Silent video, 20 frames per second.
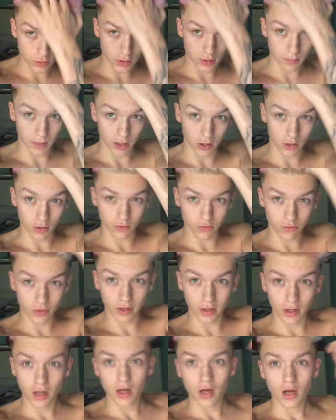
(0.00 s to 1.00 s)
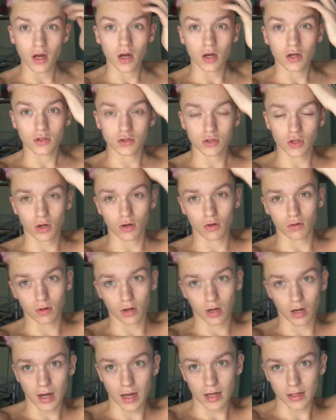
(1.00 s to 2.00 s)
see my girlfriend,
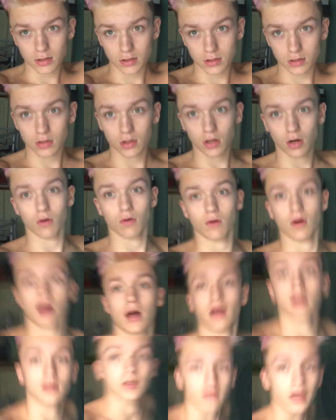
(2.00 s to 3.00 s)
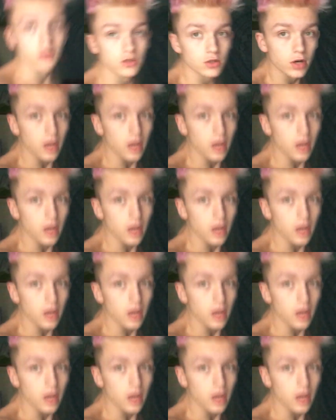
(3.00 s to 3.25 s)
so let's go and get